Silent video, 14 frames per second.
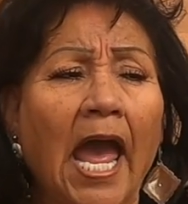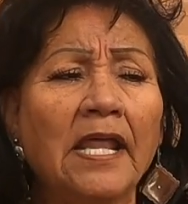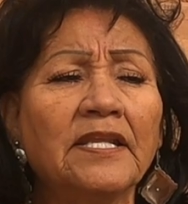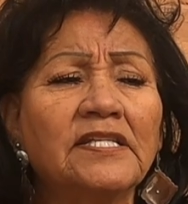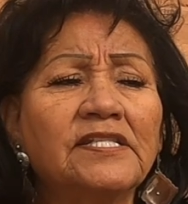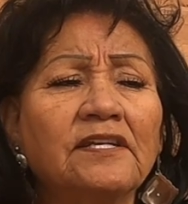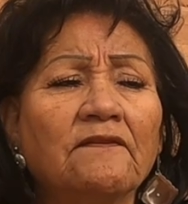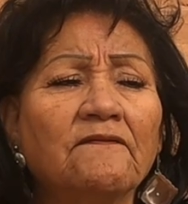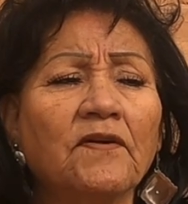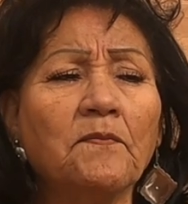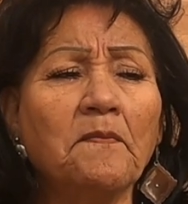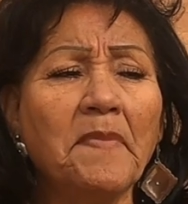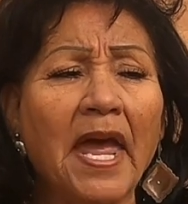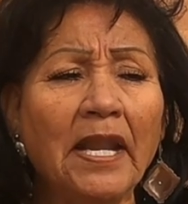and the
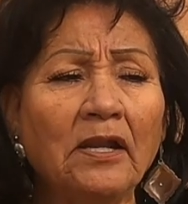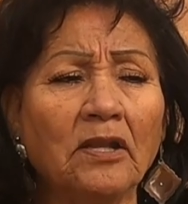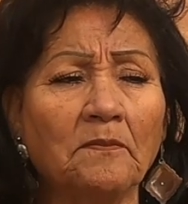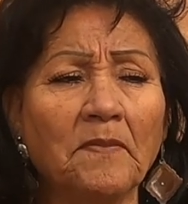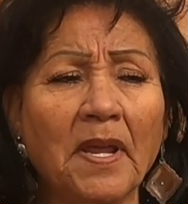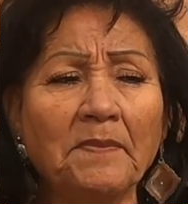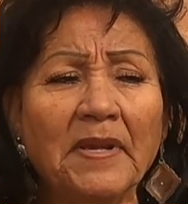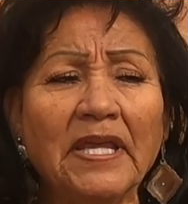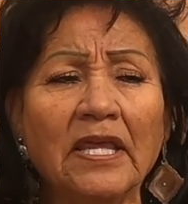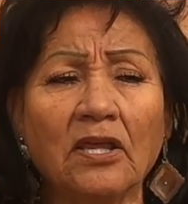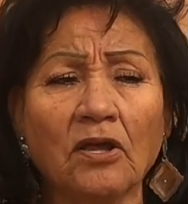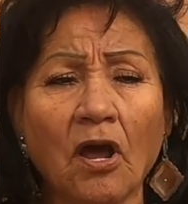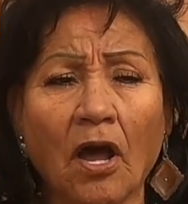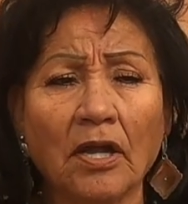silver metal
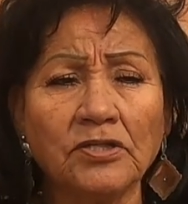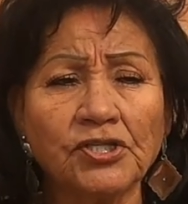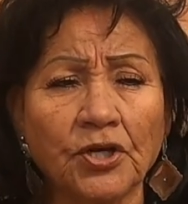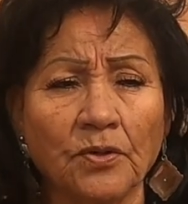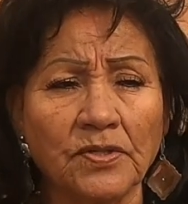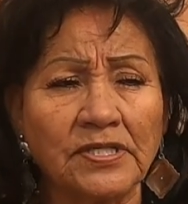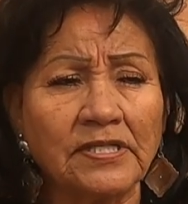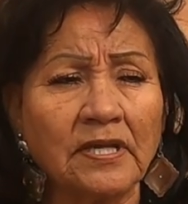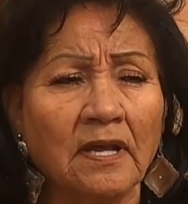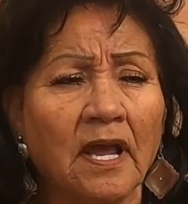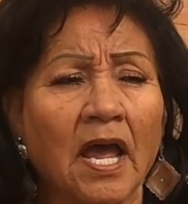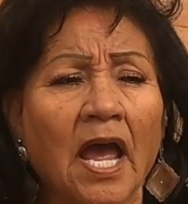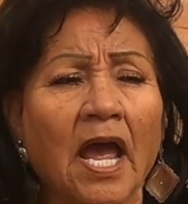mimicking conchos.